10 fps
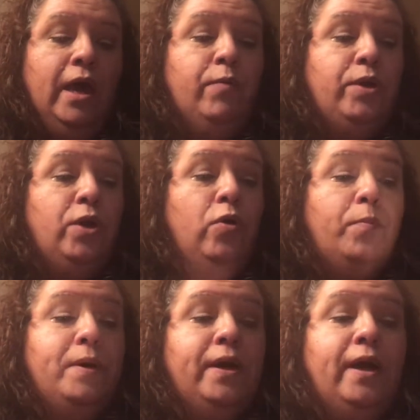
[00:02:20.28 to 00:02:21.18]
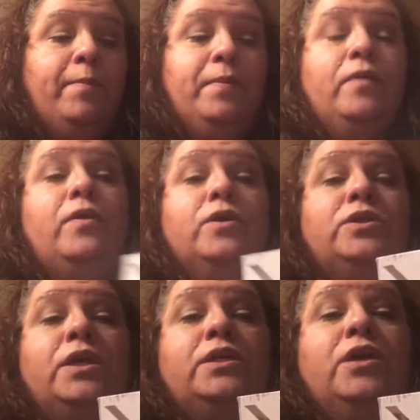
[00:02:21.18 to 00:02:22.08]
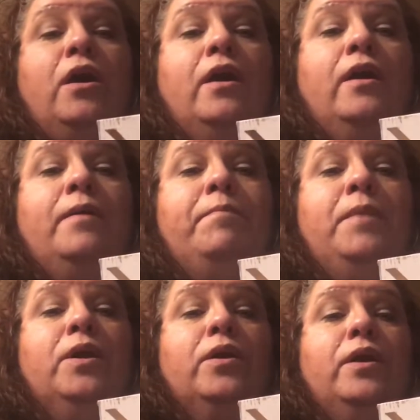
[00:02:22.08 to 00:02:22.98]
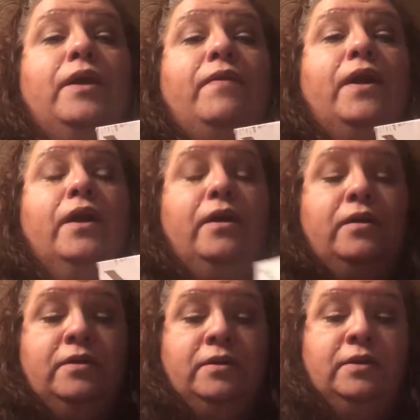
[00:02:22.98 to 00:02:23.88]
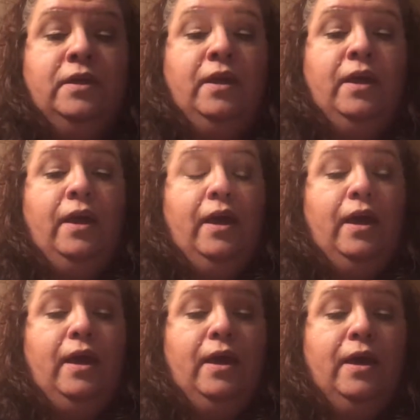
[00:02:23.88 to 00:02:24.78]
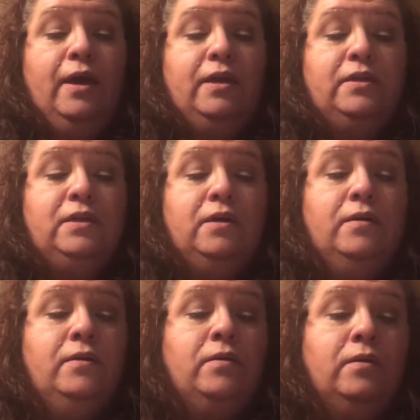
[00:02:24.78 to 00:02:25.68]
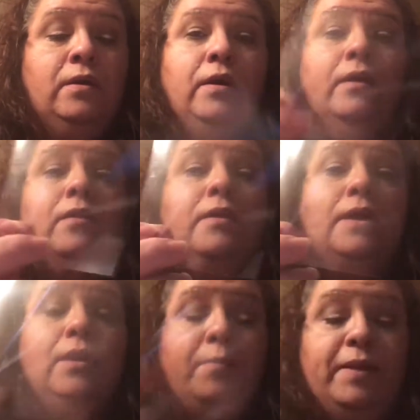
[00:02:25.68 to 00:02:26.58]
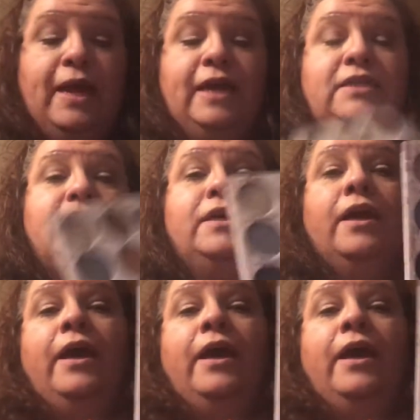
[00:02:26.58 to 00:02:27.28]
And when you open it up, there's a guitar mirror in there and the little plastic.